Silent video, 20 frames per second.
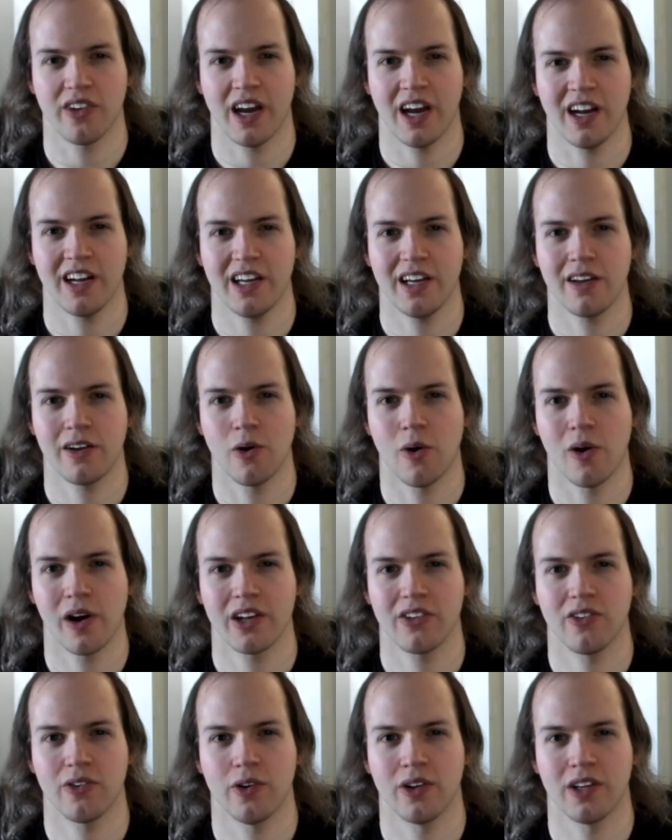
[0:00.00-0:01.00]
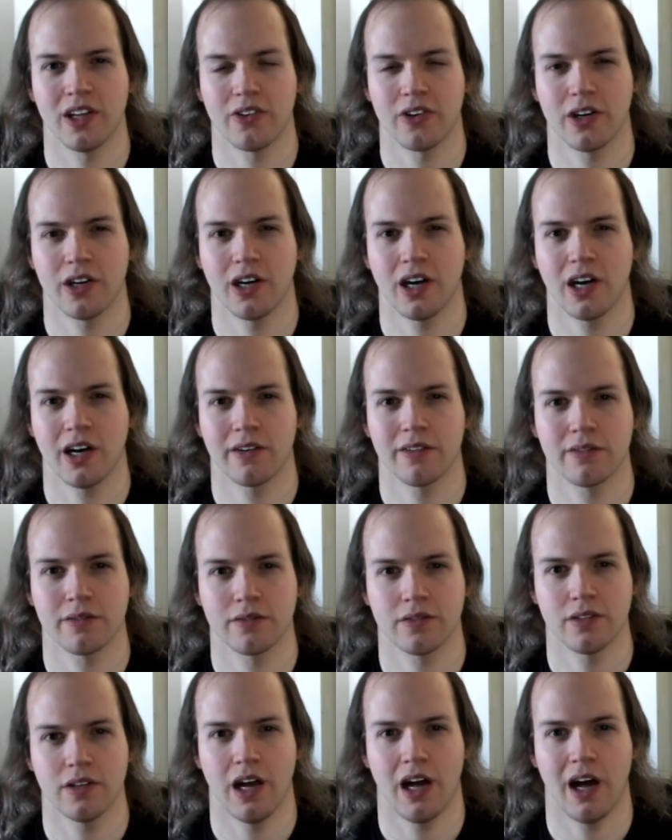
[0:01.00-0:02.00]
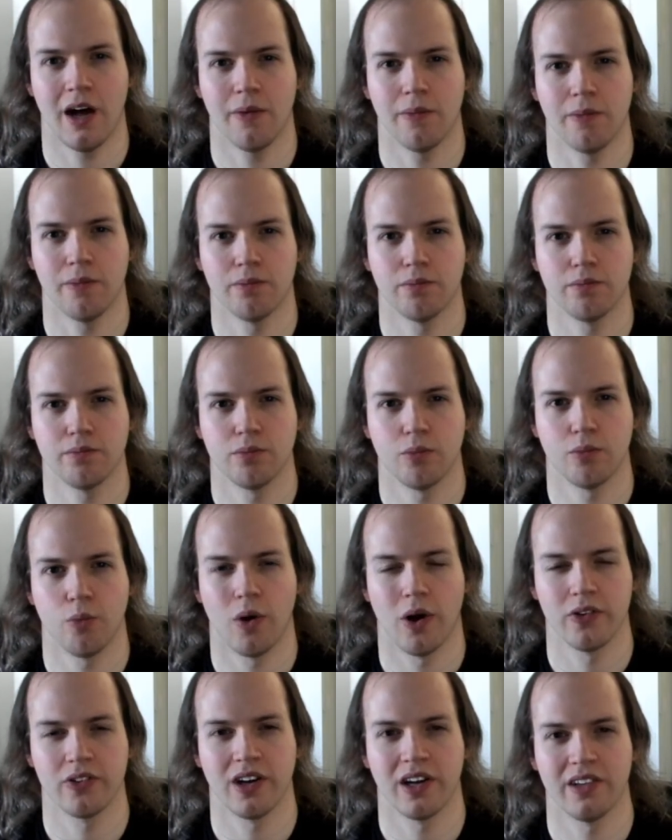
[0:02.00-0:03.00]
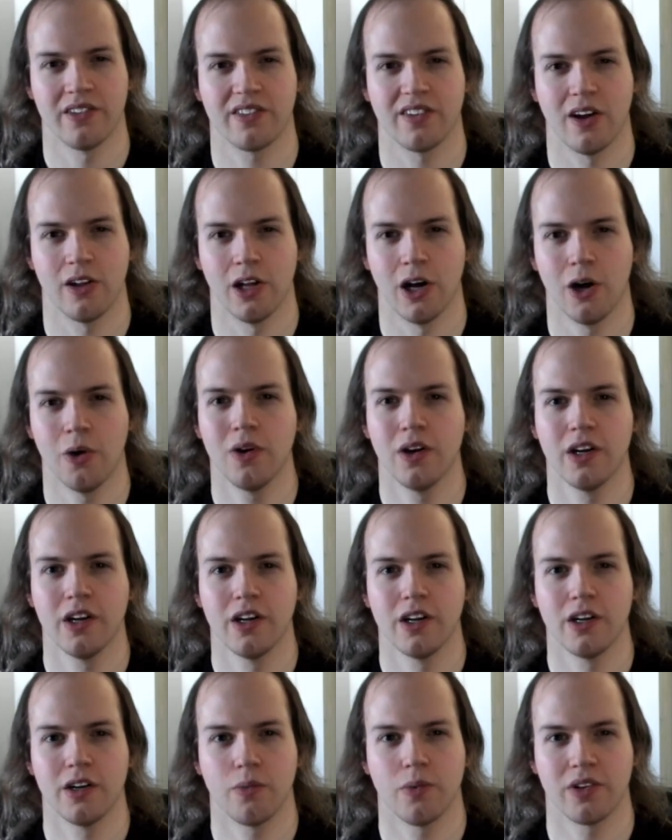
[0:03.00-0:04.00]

Eddie going into another well done solo with